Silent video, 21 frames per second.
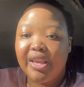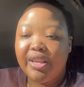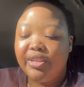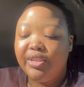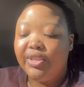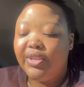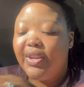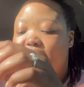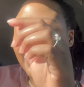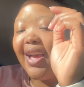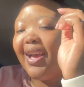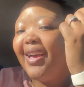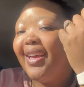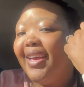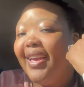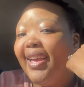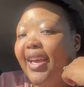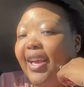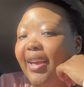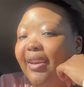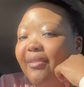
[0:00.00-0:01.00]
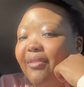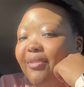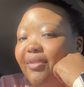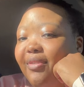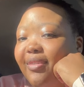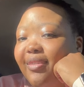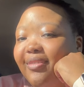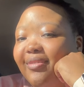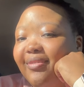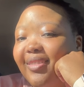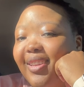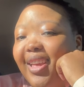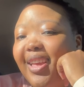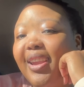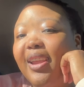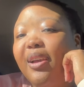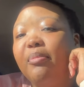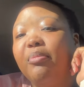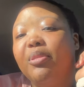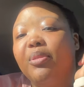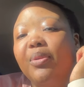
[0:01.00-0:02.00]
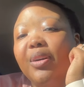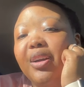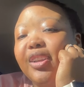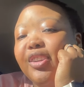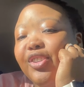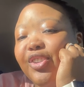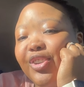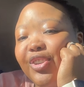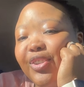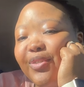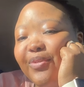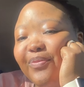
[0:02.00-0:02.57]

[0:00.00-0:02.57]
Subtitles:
So now I have an Apple Watch.